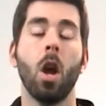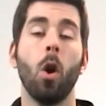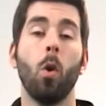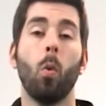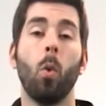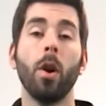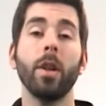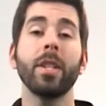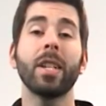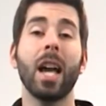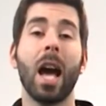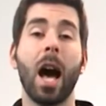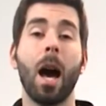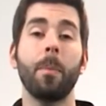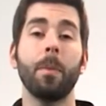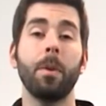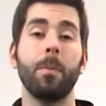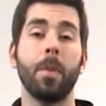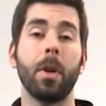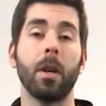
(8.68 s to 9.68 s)
One
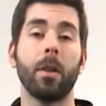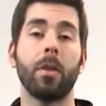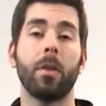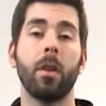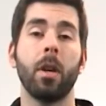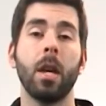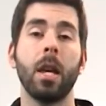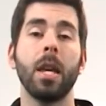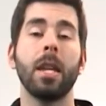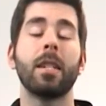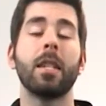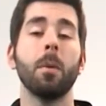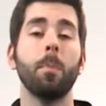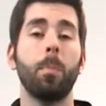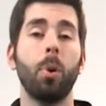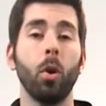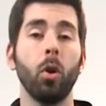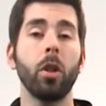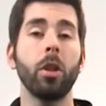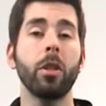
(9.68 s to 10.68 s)
common myth is that
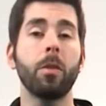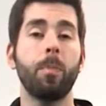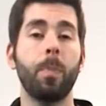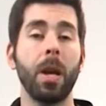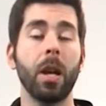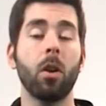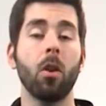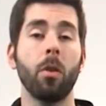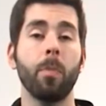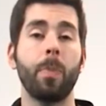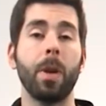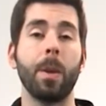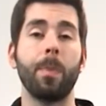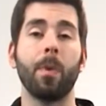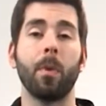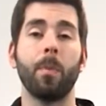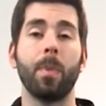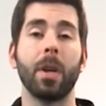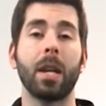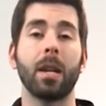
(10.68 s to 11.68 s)
bullies pick on people
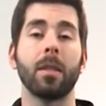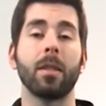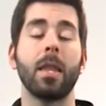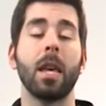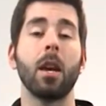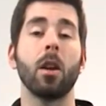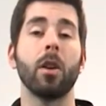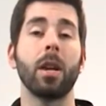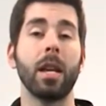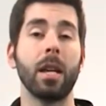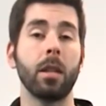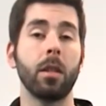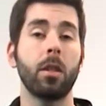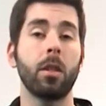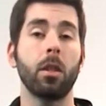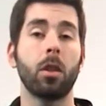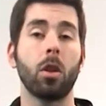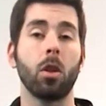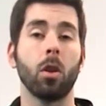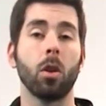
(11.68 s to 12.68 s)
because they are
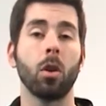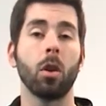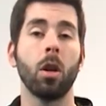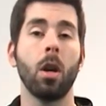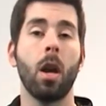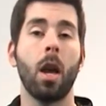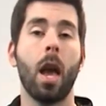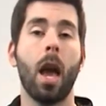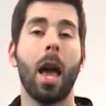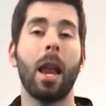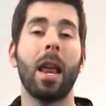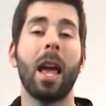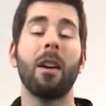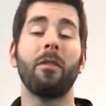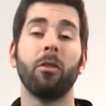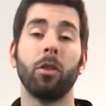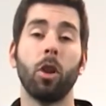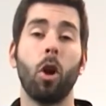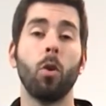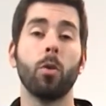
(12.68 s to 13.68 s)
insecure and have
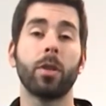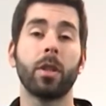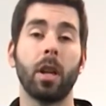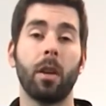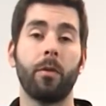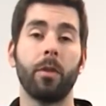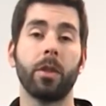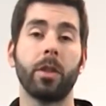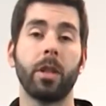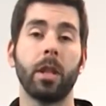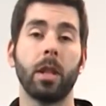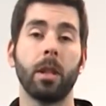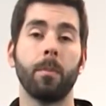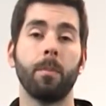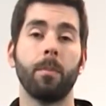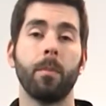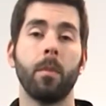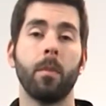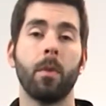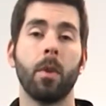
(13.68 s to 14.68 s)
low self-esteem.
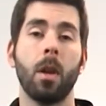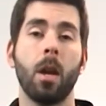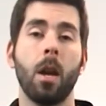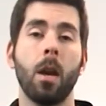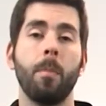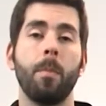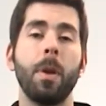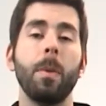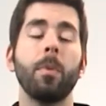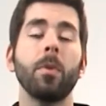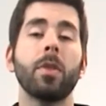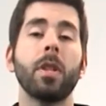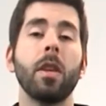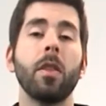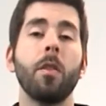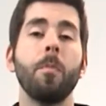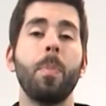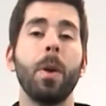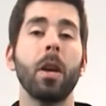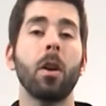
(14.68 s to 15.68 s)
People say they
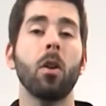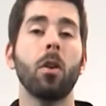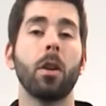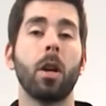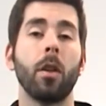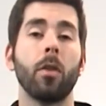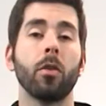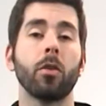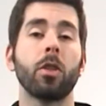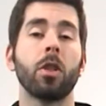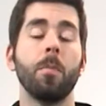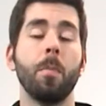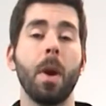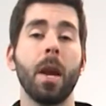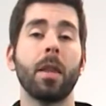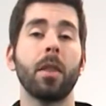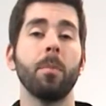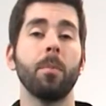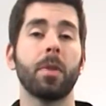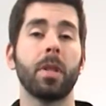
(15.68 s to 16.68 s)
pick on others to make
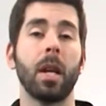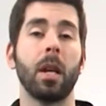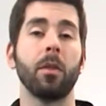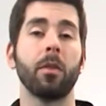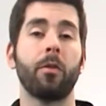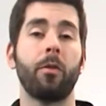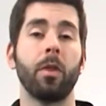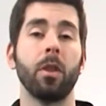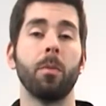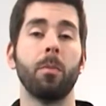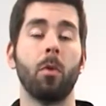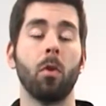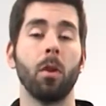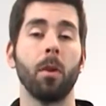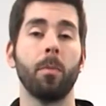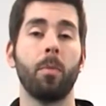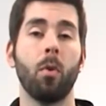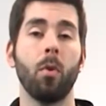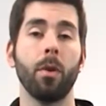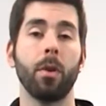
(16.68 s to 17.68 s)
themselves feel more
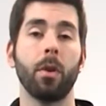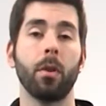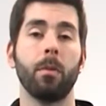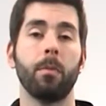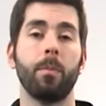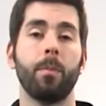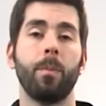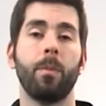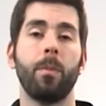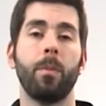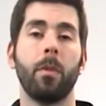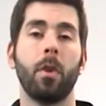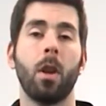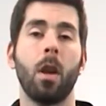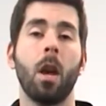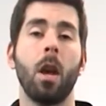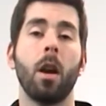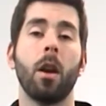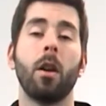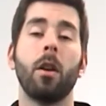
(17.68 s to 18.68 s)
important.
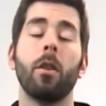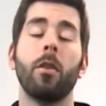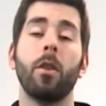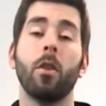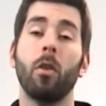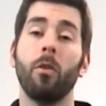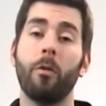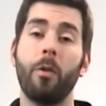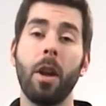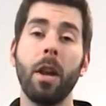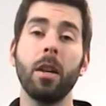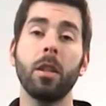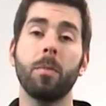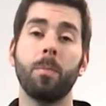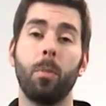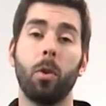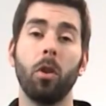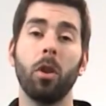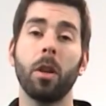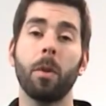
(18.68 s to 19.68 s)
The Olweus
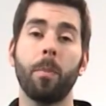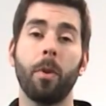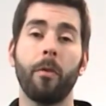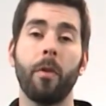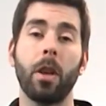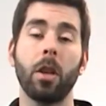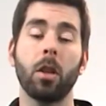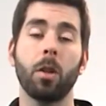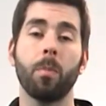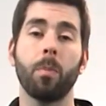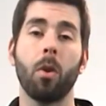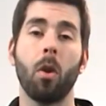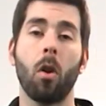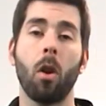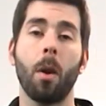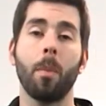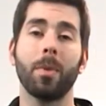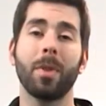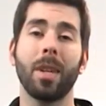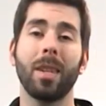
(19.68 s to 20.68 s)
Bullying Prevention
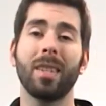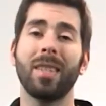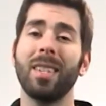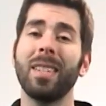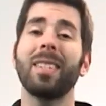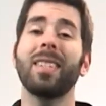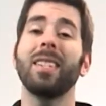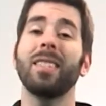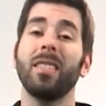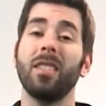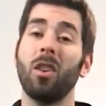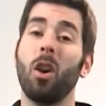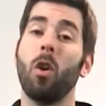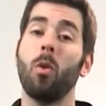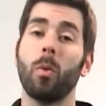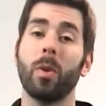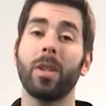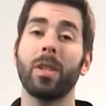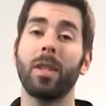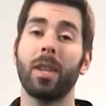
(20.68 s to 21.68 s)
Program says this isn't
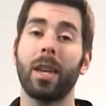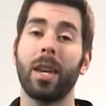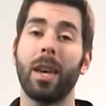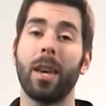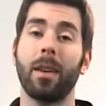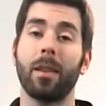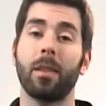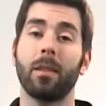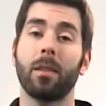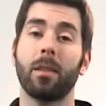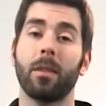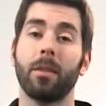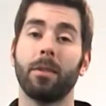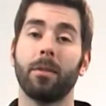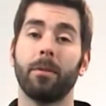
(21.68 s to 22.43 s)
always the case.